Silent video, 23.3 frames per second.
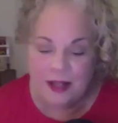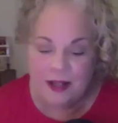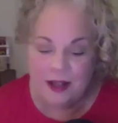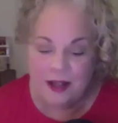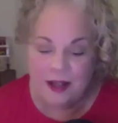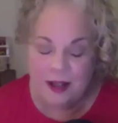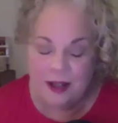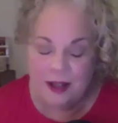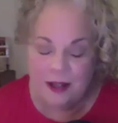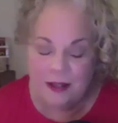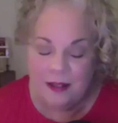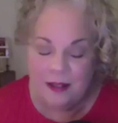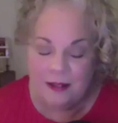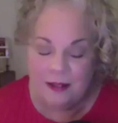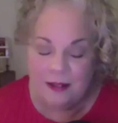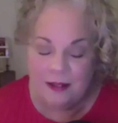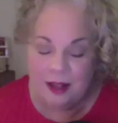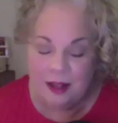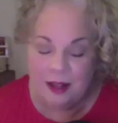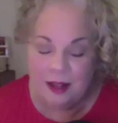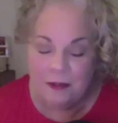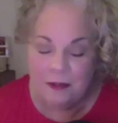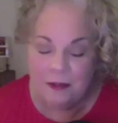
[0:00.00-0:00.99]
as
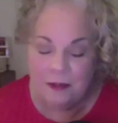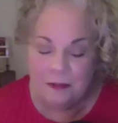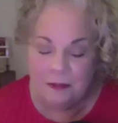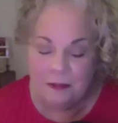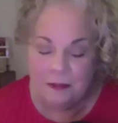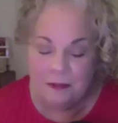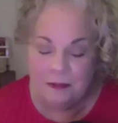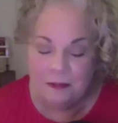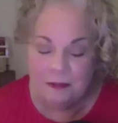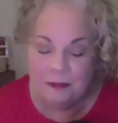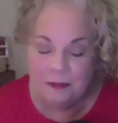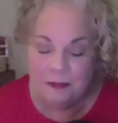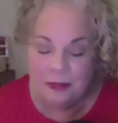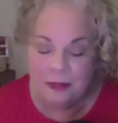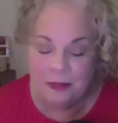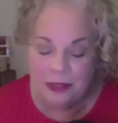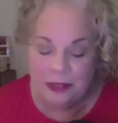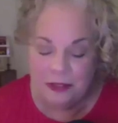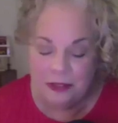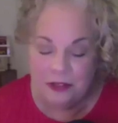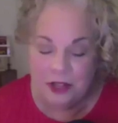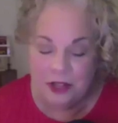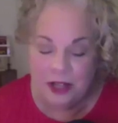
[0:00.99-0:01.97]
I'm
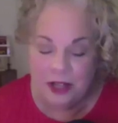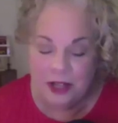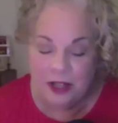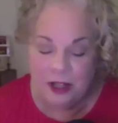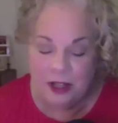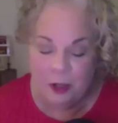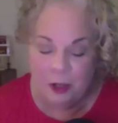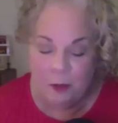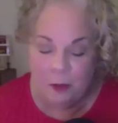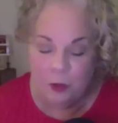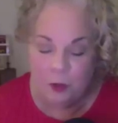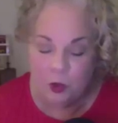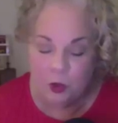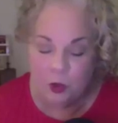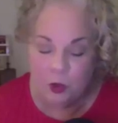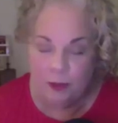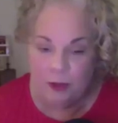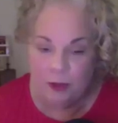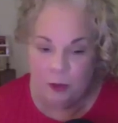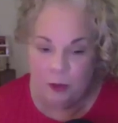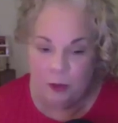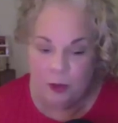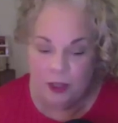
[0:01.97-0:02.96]
listening and
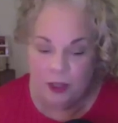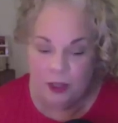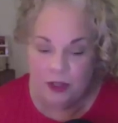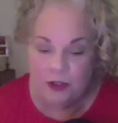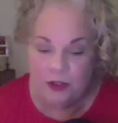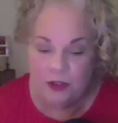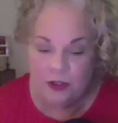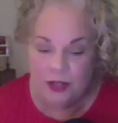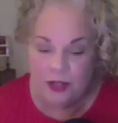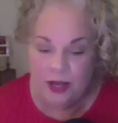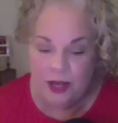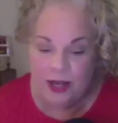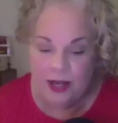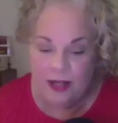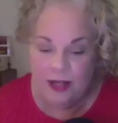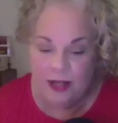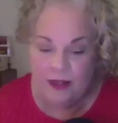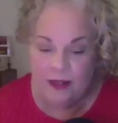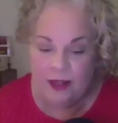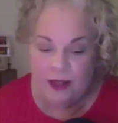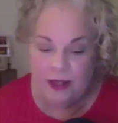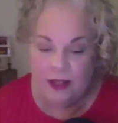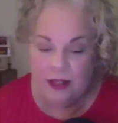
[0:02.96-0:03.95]
absorbing what you're saying,
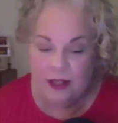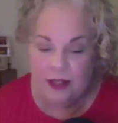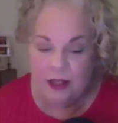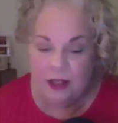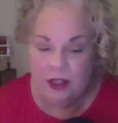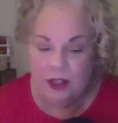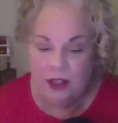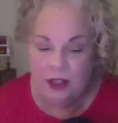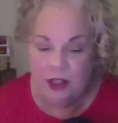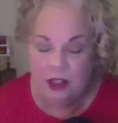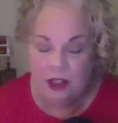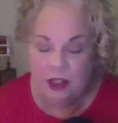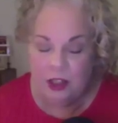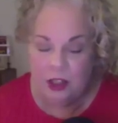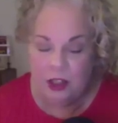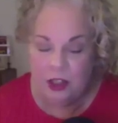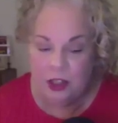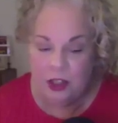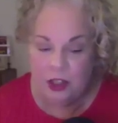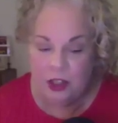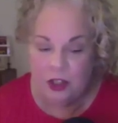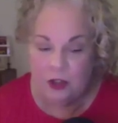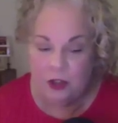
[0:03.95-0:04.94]
that
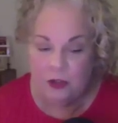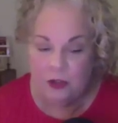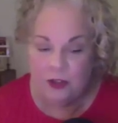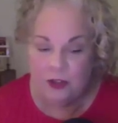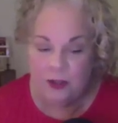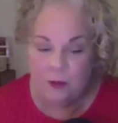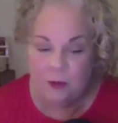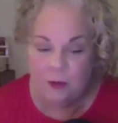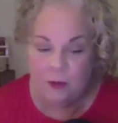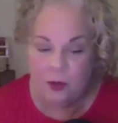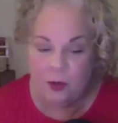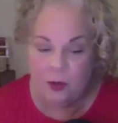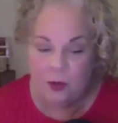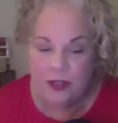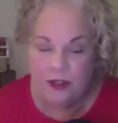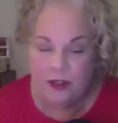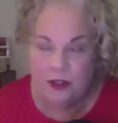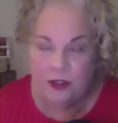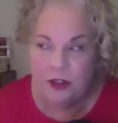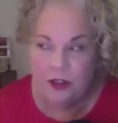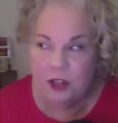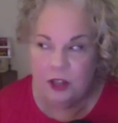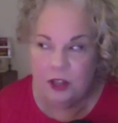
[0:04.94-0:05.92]
you somewhat
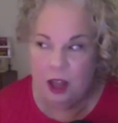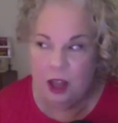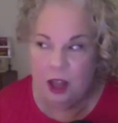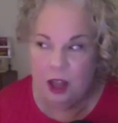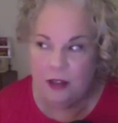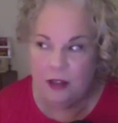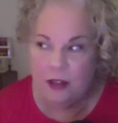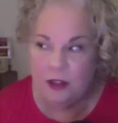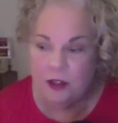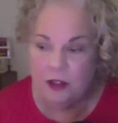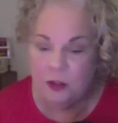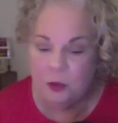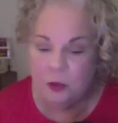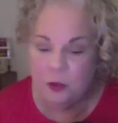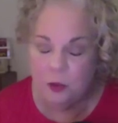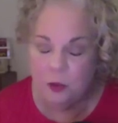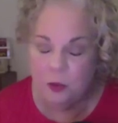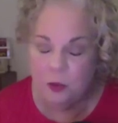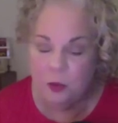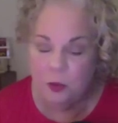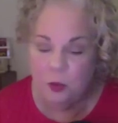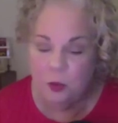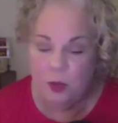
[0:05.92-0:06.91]
talked to
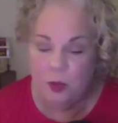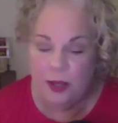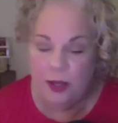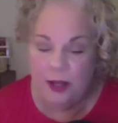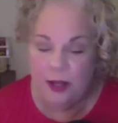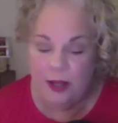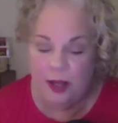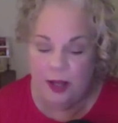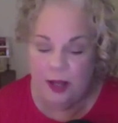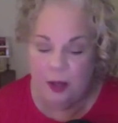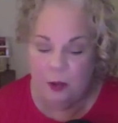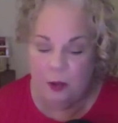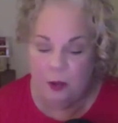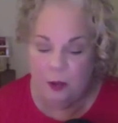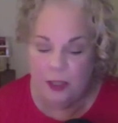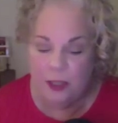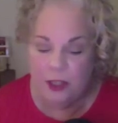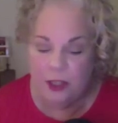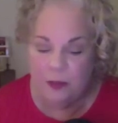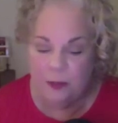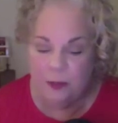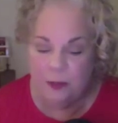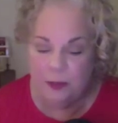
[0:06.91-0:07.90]
what I
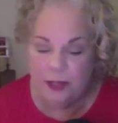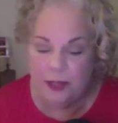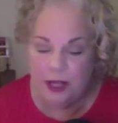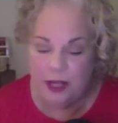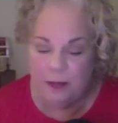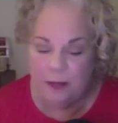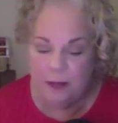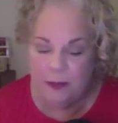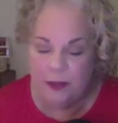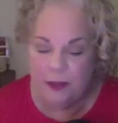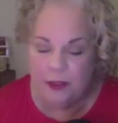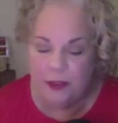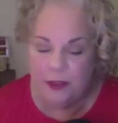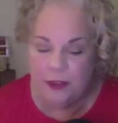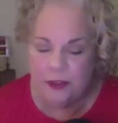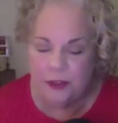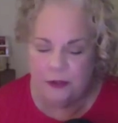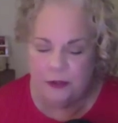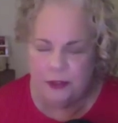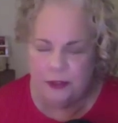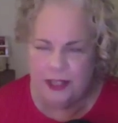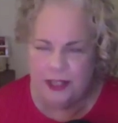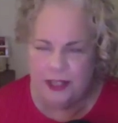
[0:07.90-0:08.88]
wanted to bring up in
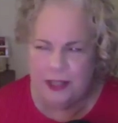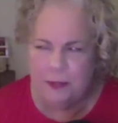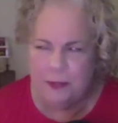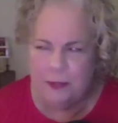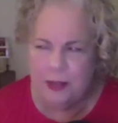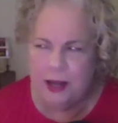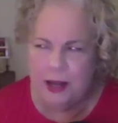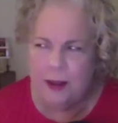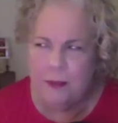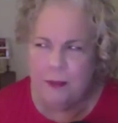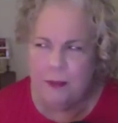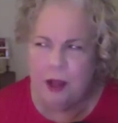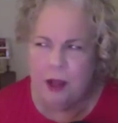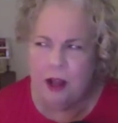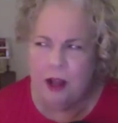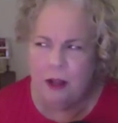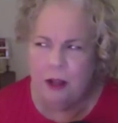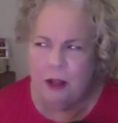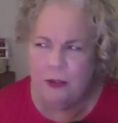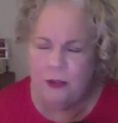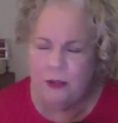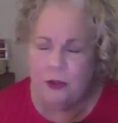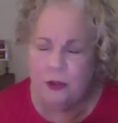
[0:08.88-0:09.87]
3, but I'm
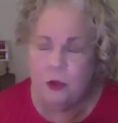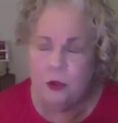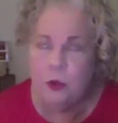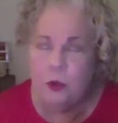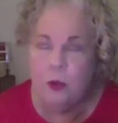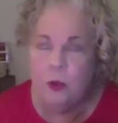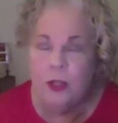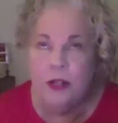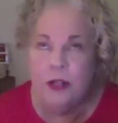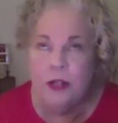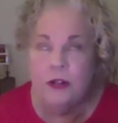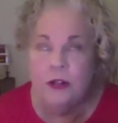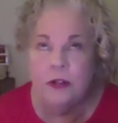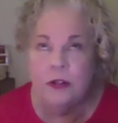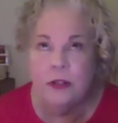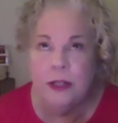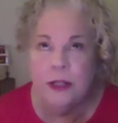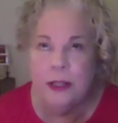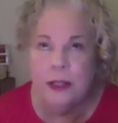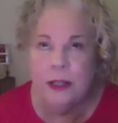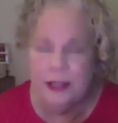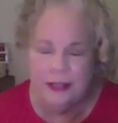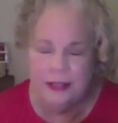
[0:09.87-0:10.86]
also
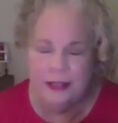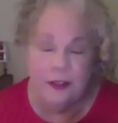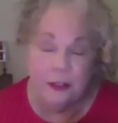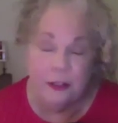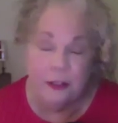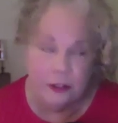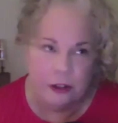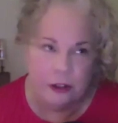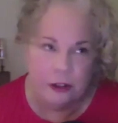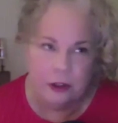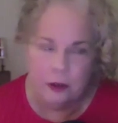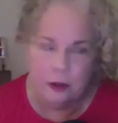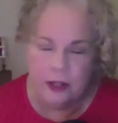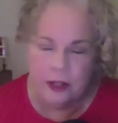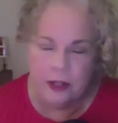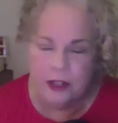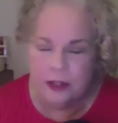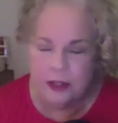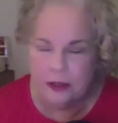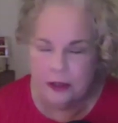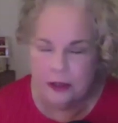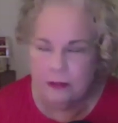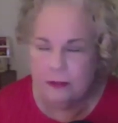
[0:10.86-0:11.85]
wondering in the 3rd
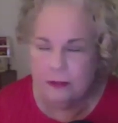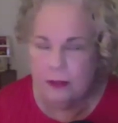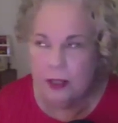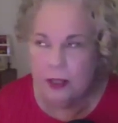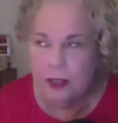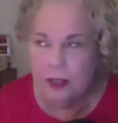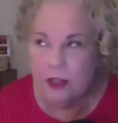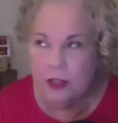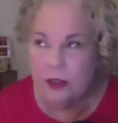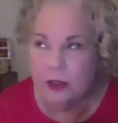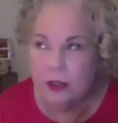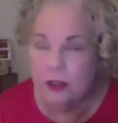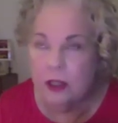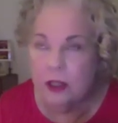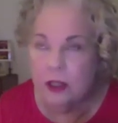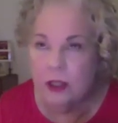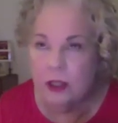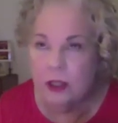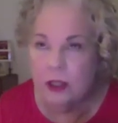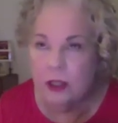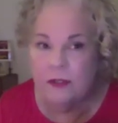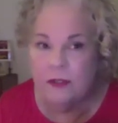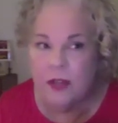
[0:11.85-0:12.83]
question, I should
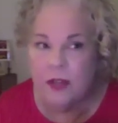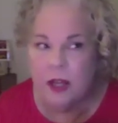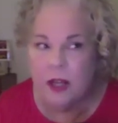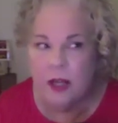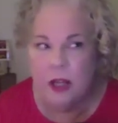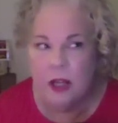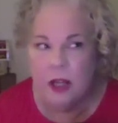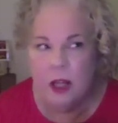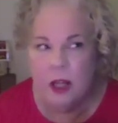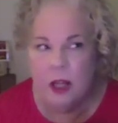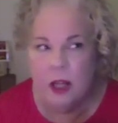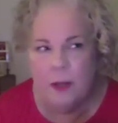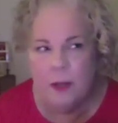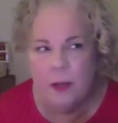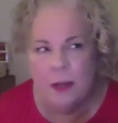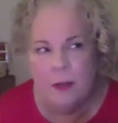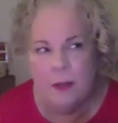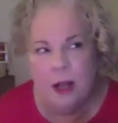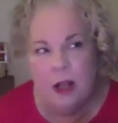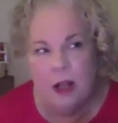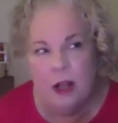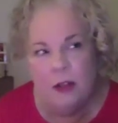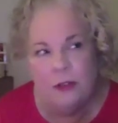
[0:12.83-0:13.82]
clarify, but I'm
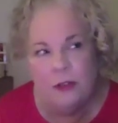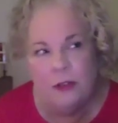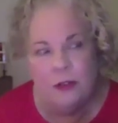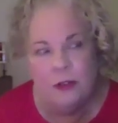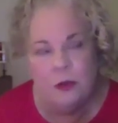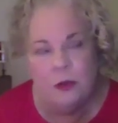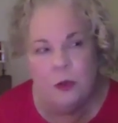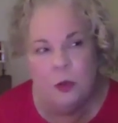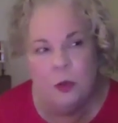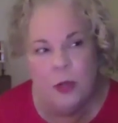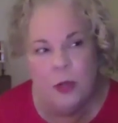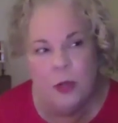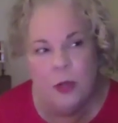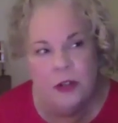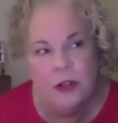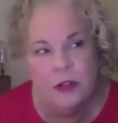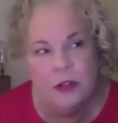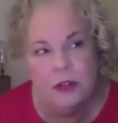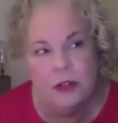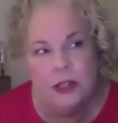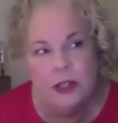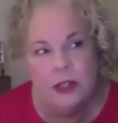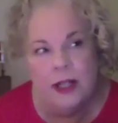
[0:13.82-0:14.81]
also
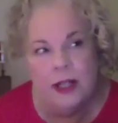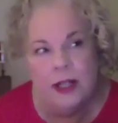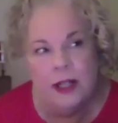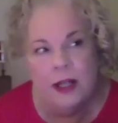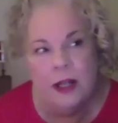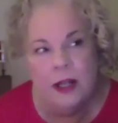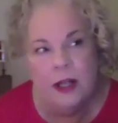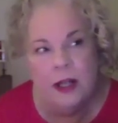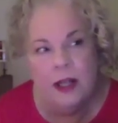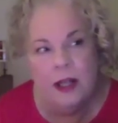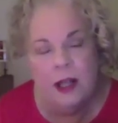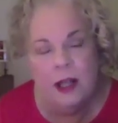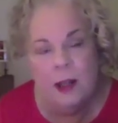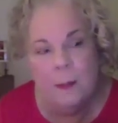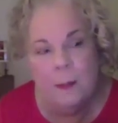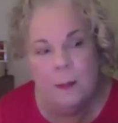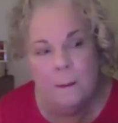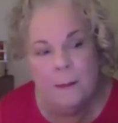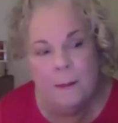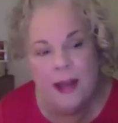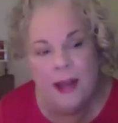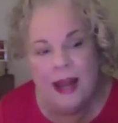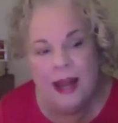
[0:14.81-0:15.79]
wondering
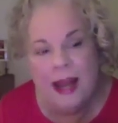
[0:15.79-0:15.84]
by